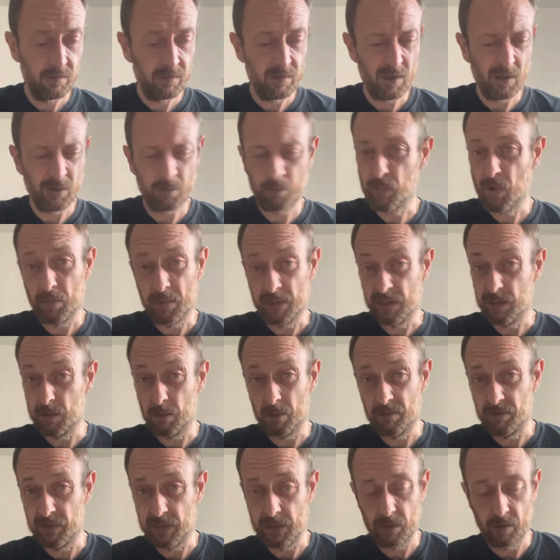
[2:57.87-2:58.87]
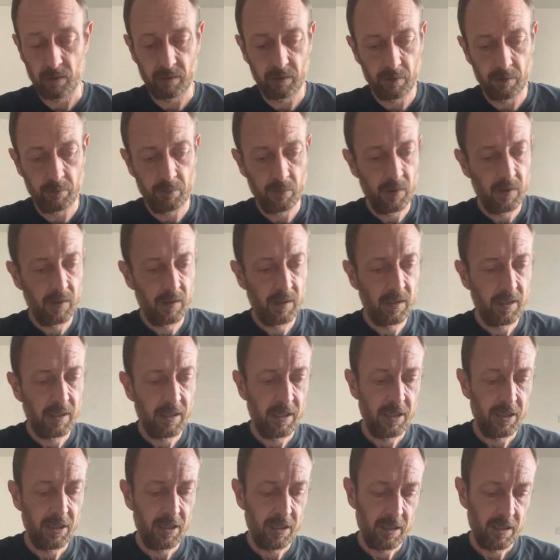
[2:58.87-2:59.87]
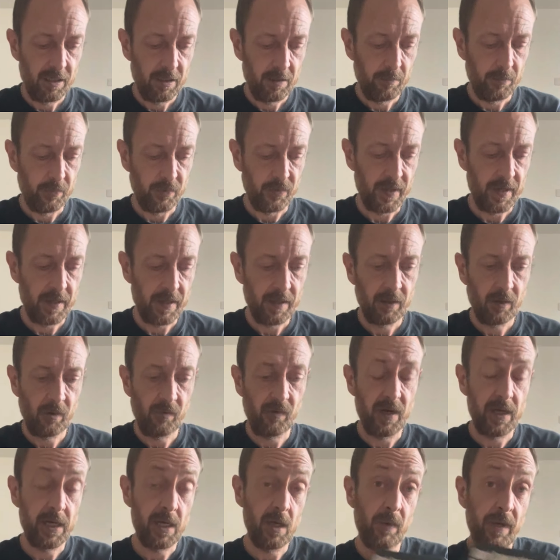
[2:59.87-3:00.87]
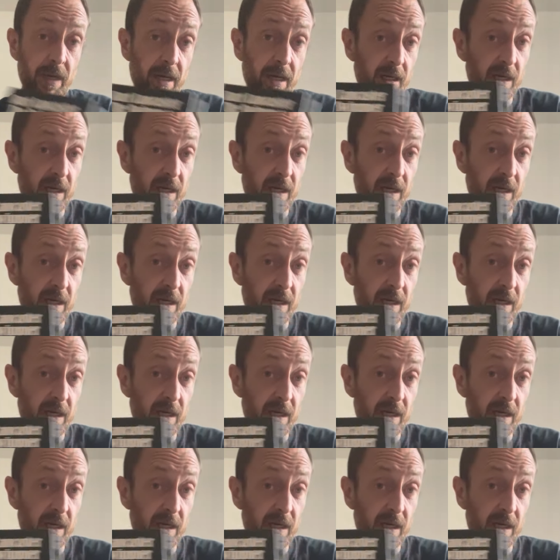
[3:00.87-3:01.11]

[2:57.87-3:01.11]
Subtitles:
I'll probably do a video on them. But yeah, great UK